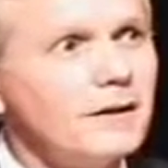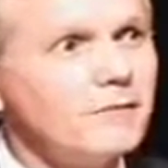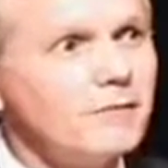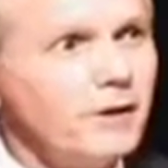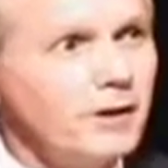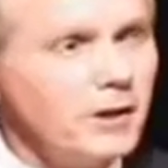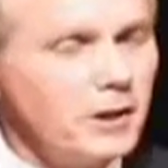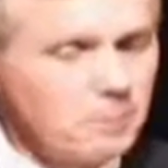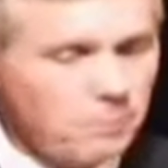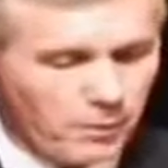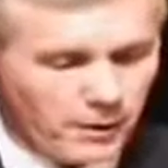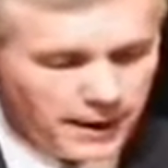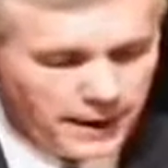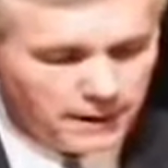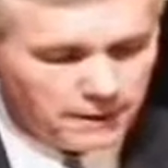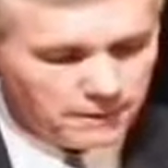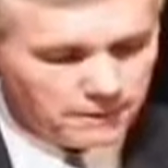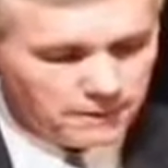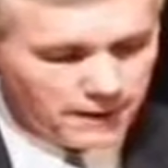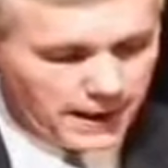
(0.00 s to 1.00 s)
Very
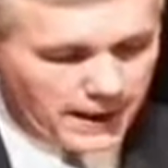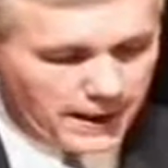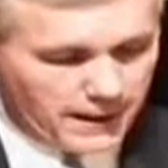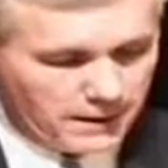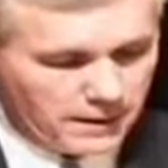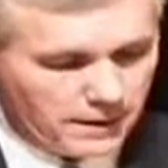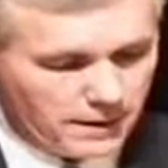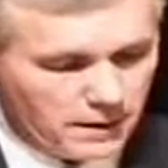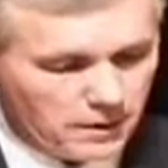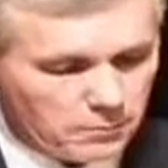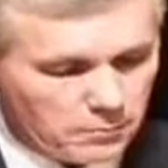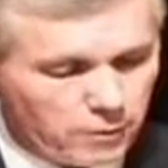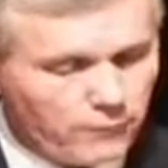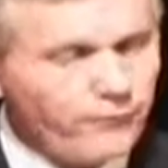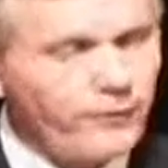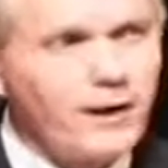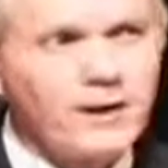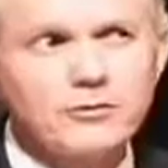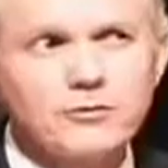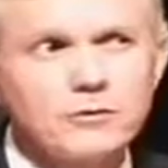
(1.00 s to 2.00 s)
proud of that.
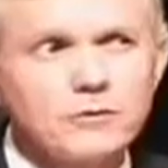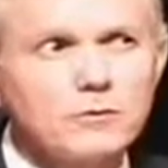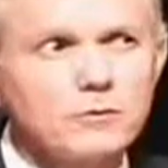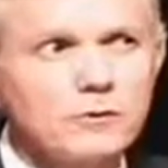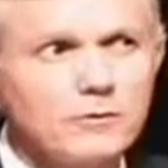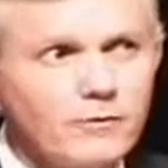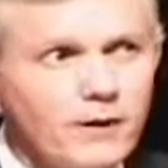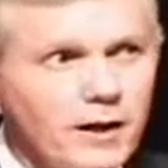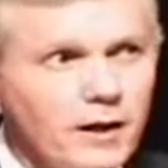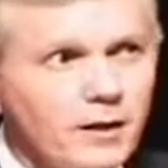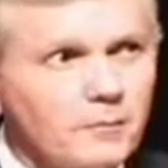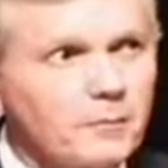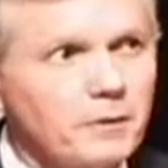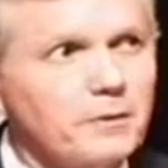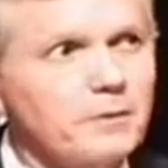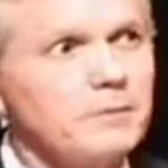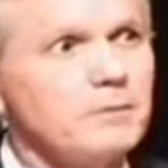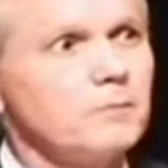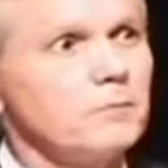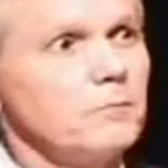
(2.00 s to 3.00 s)
Professional
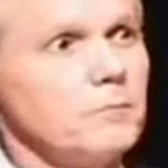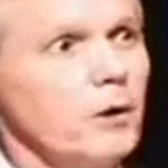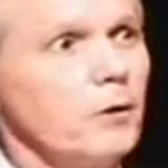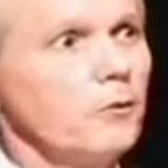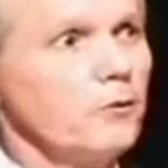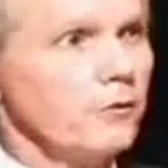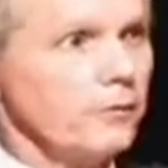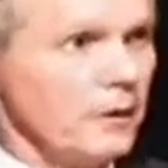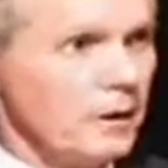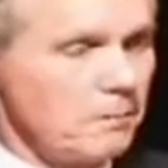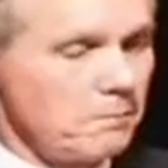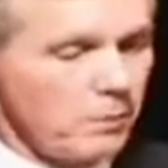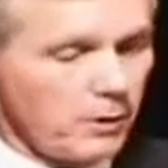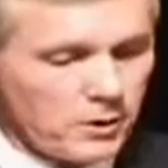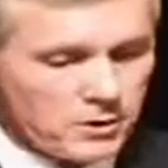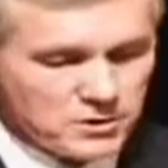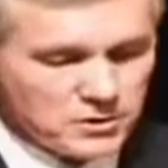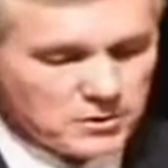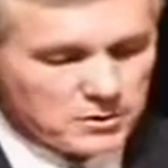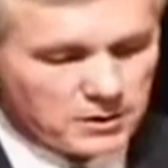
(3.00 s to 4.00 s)
development, both in
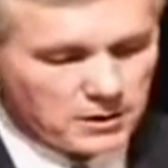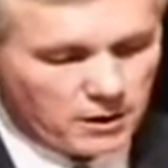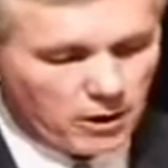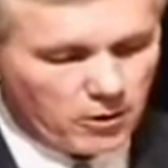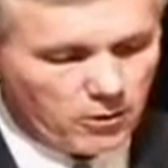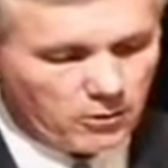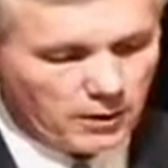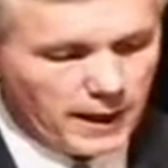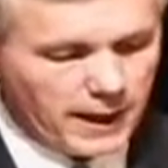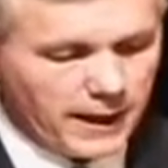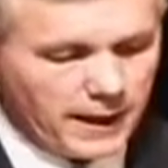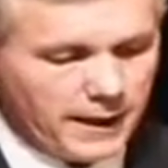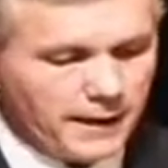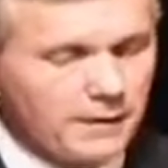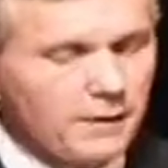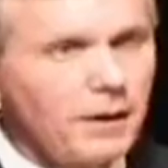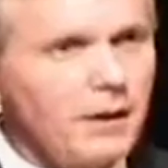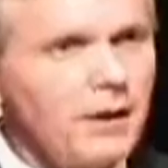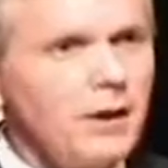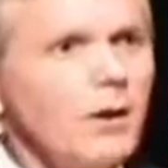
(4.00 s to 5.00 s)
person and online.
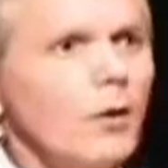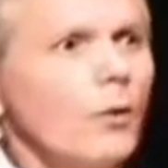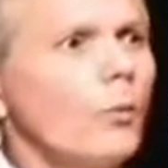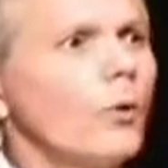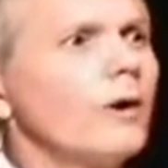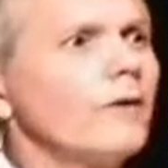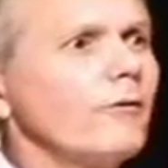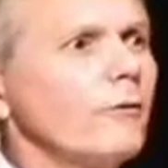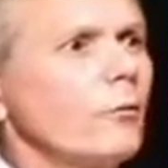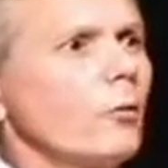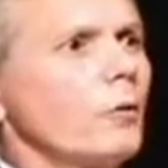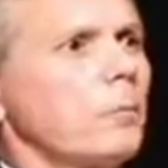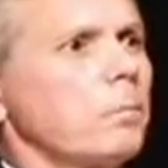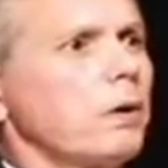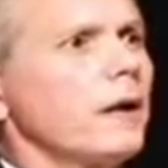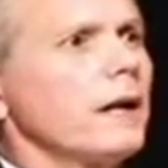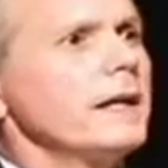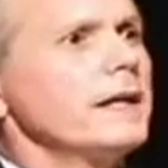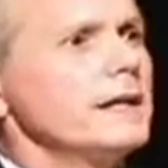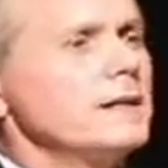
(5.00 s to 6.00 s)
We're
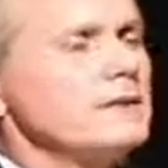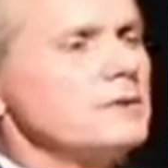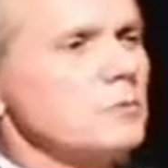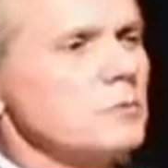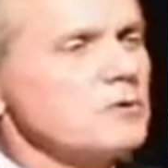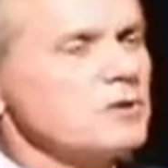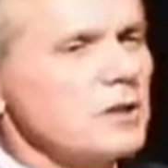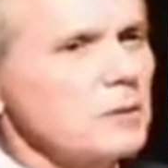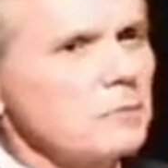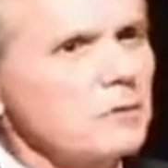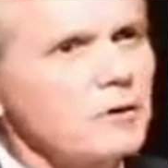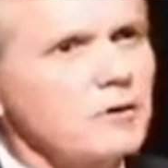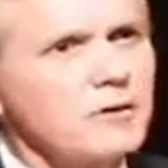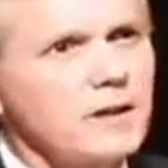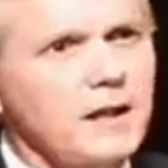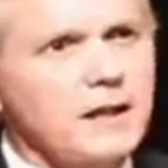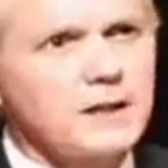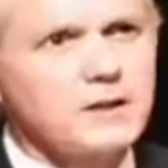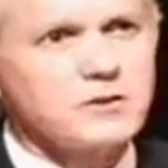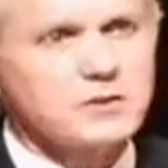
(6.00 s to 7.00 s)
pleased with some of the
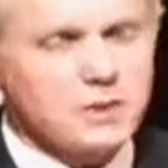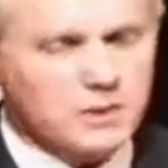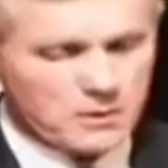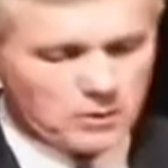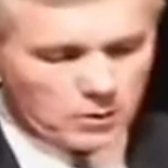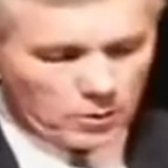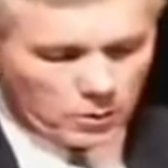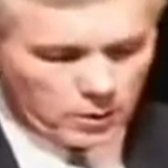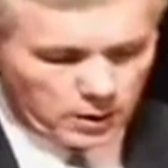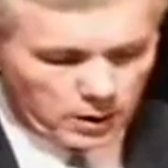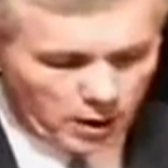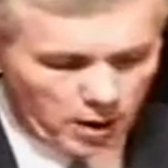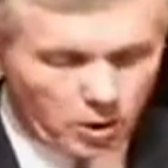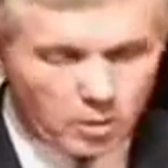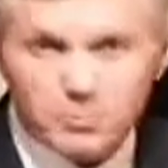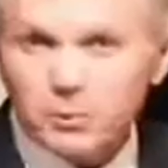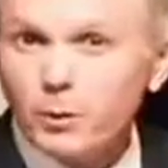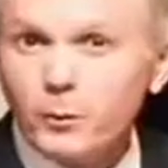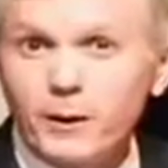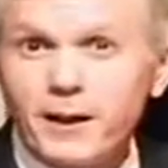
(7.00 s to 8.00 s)
things that are going
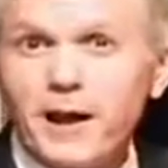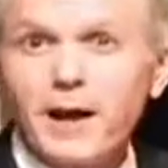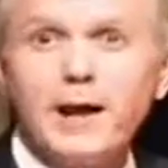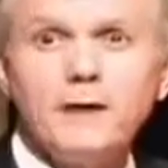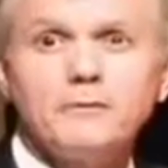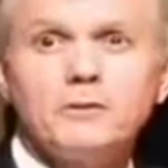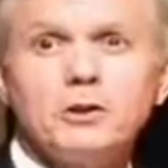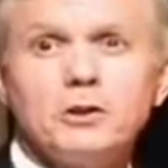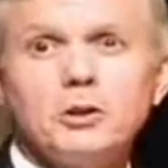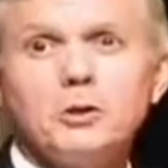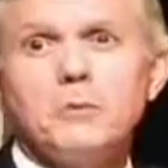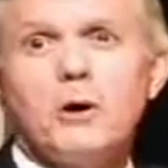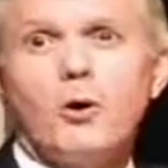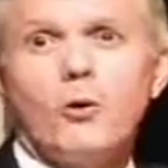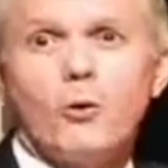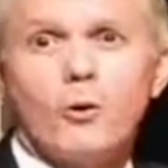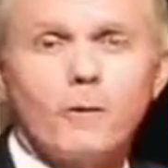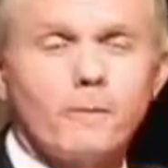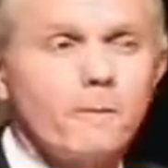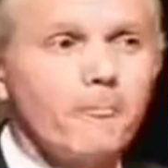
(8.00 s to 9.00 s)
on, but we have to do
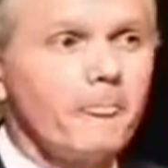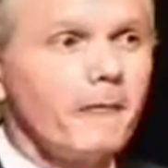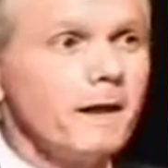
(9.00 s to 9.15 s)
more.